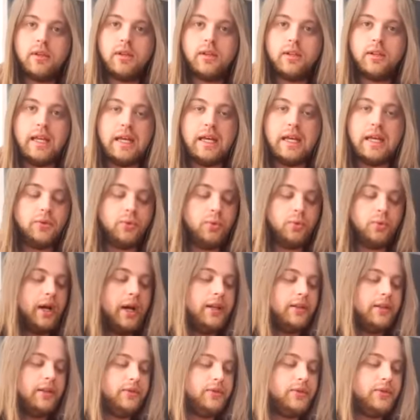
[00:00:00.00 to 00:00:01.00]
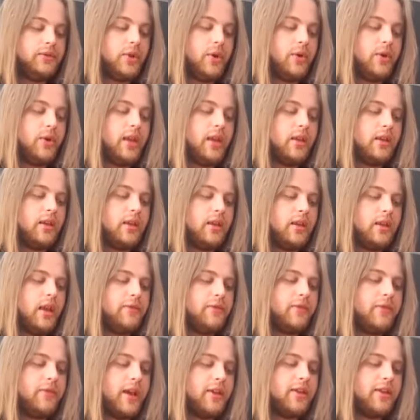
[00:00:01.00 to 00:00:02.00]
5, down to 1. So
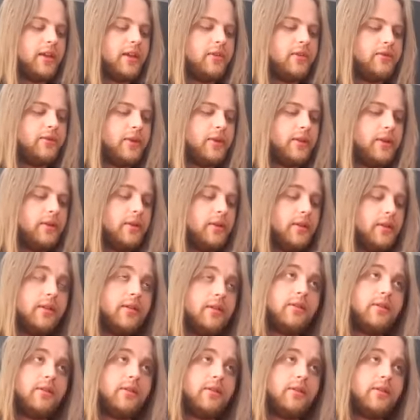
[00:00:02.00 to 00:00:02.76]
if I think of it